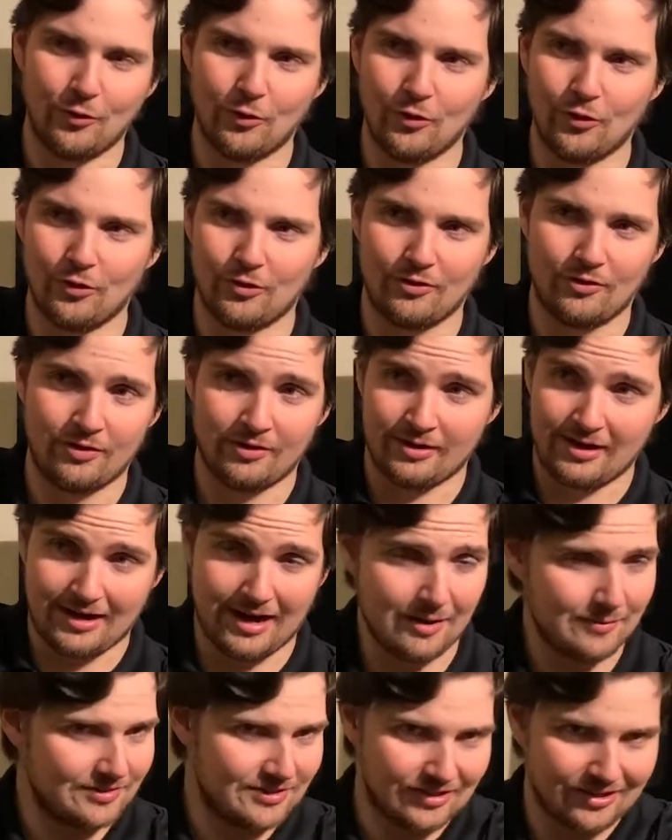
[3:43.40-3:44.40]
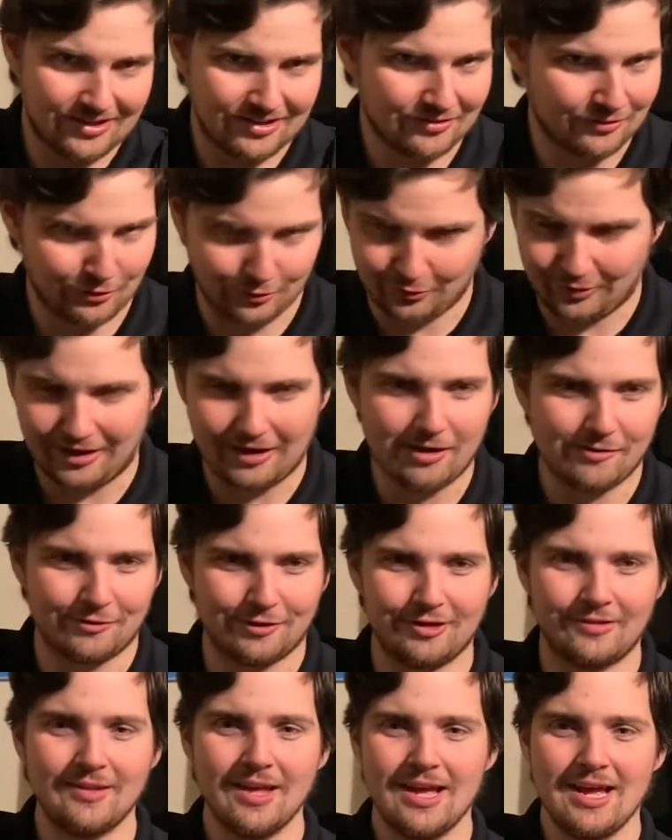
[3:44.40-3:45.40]
or Amazon or
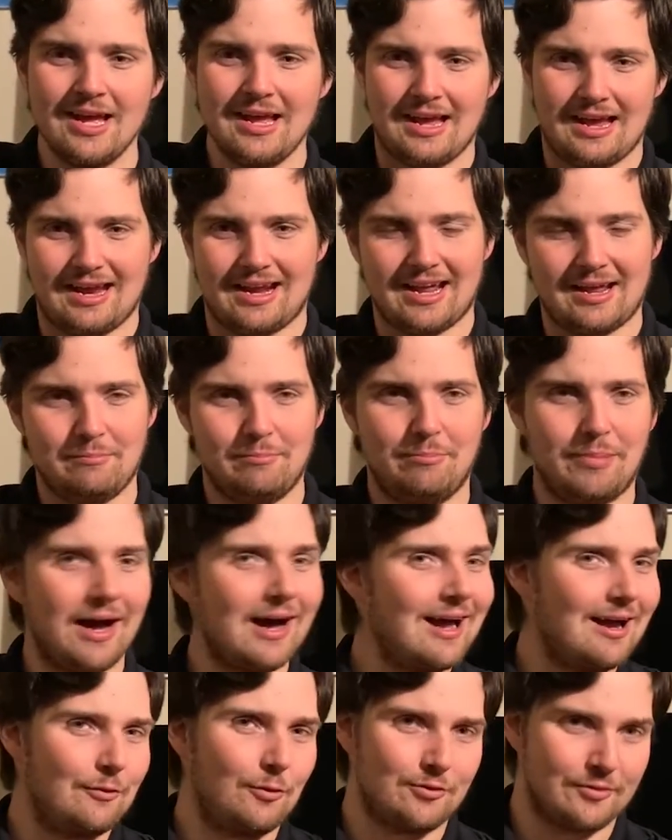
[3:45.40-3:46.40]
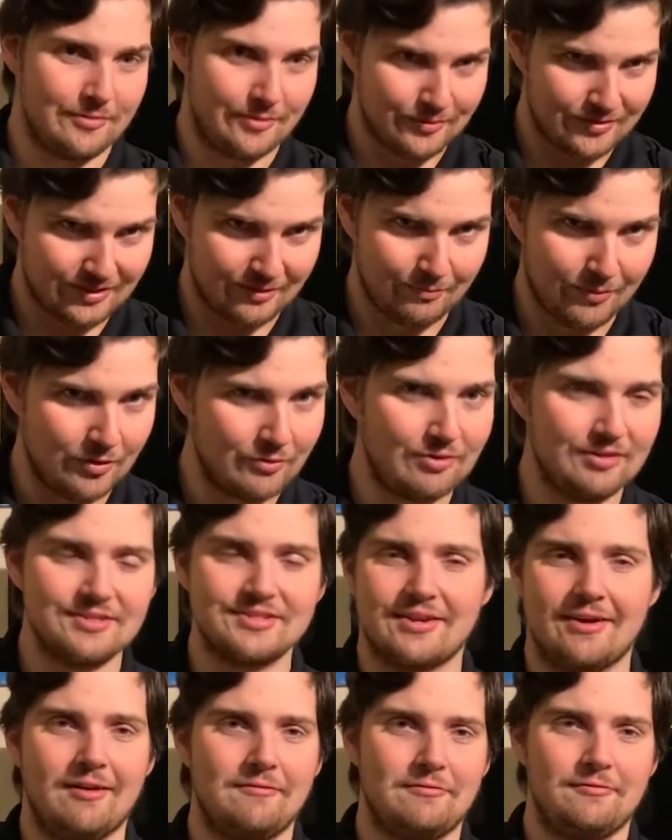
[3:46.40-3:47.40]
wherever, and I buy one of those
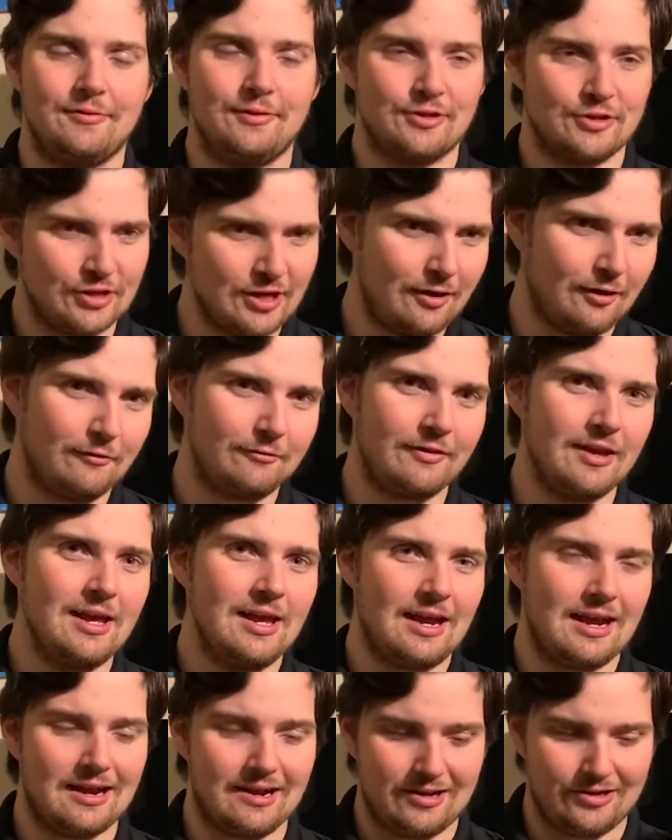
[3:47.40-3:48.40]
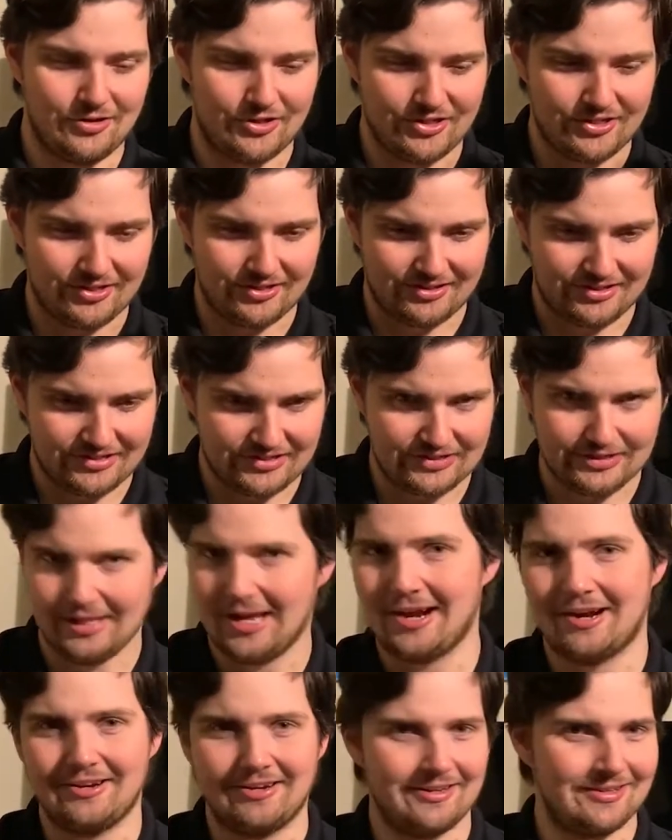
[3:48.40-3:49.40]
components off of the shelf and I just
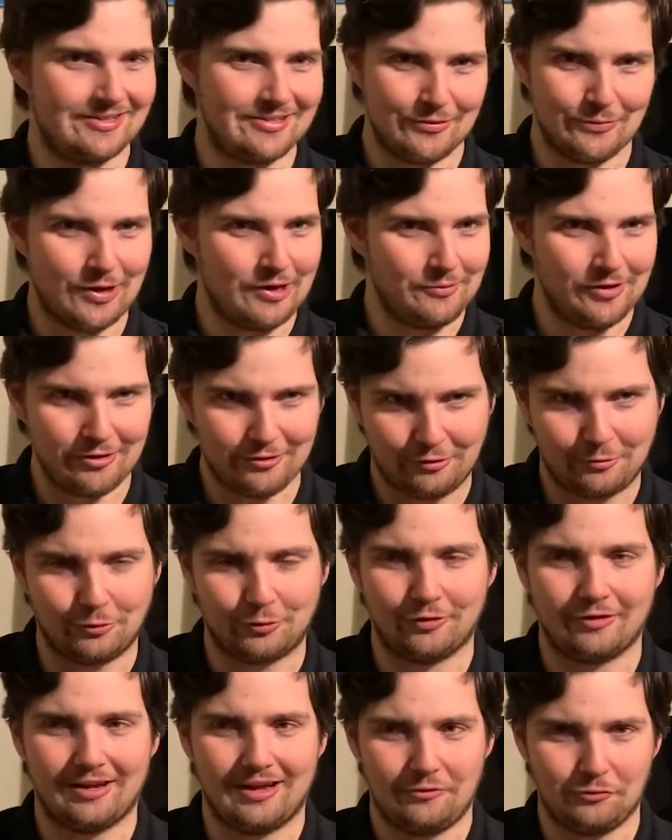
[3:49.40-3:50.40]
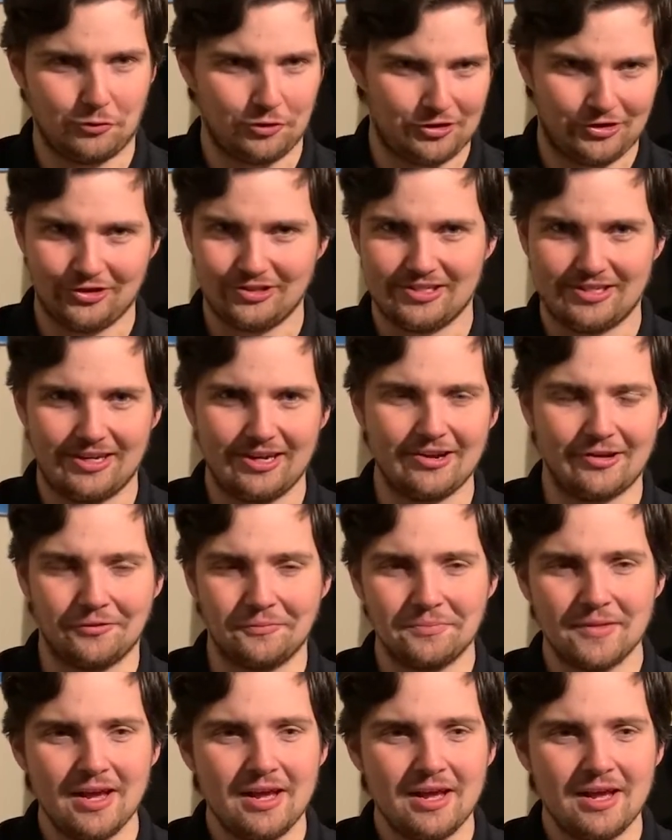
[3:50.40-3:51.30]
slot it into my motherboard and we're good to go.